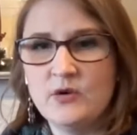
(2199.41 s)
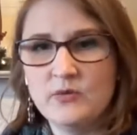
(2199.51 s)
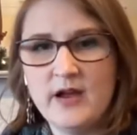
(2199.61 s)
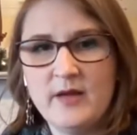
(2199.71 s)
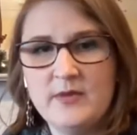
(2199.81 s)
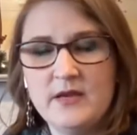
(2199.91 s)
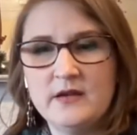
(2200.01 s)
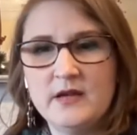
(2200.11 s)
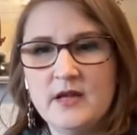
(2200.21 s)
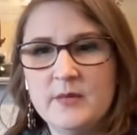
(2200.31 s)
and we're happy to
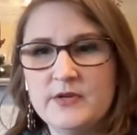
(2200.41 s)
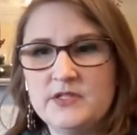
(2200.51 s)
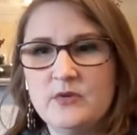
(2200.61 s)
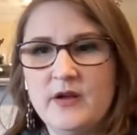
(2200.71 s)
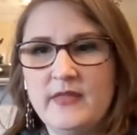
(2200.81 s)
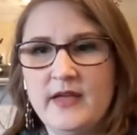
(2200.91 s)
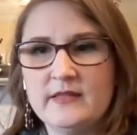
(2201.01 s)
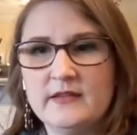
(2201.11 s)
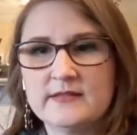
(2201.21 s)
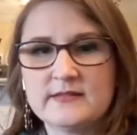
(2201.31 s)
put you on that
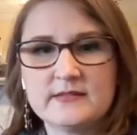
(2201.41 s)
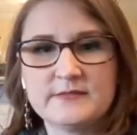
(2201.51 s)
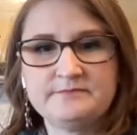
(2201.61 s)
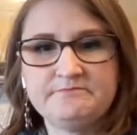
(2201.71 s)
list.